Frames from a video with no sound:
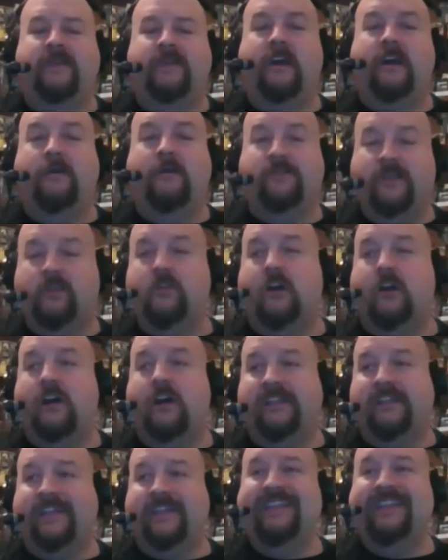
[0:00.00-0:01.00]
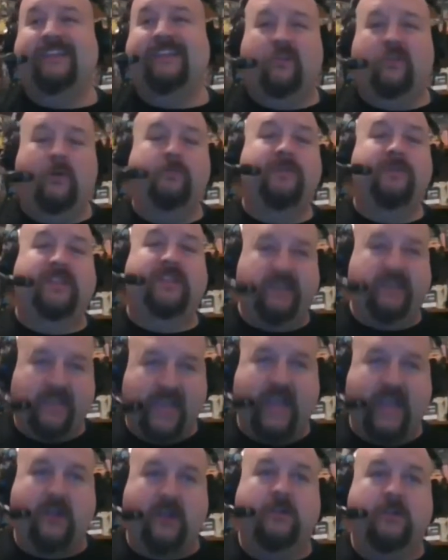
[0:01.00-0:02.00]
He comes across like he's a little bit
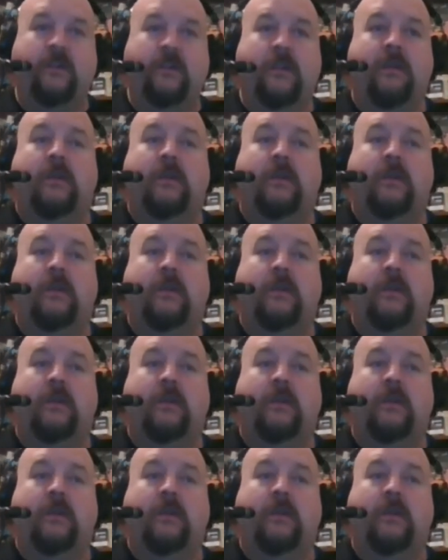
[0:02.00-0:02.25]
scared.